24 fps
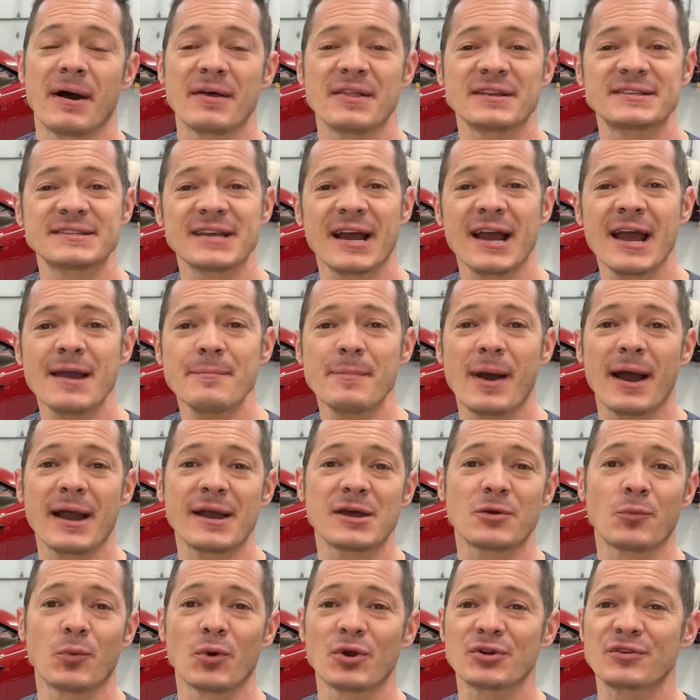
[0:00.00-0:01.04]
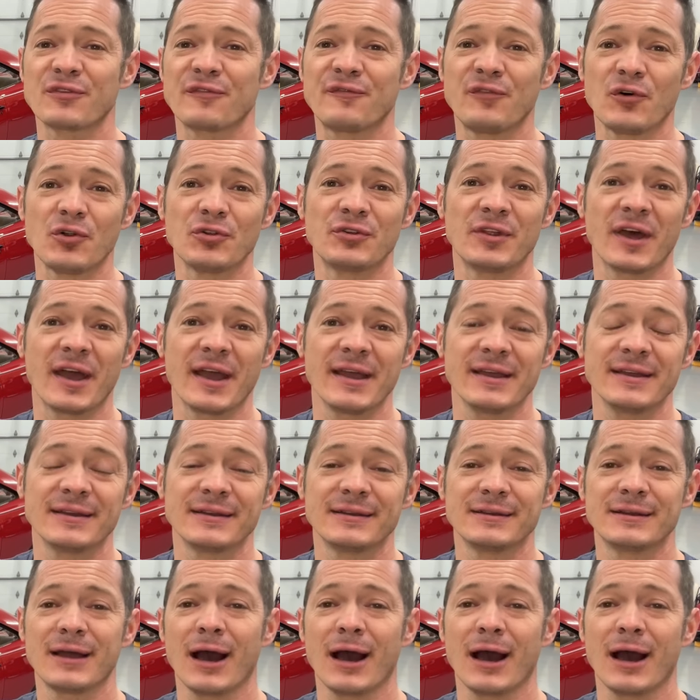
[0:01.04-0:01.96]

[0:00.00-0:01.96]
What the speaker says: the time I had worked a full day,